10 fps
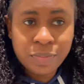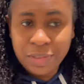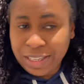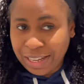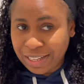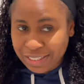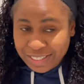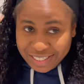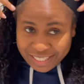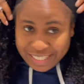
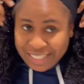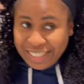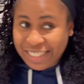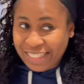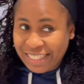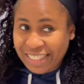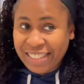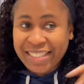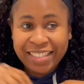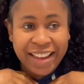Guys, this is
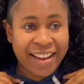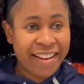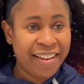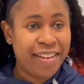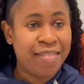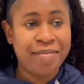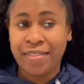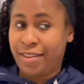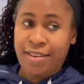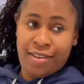it. To
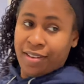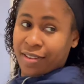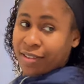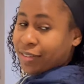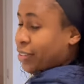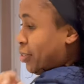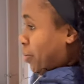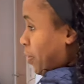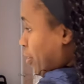be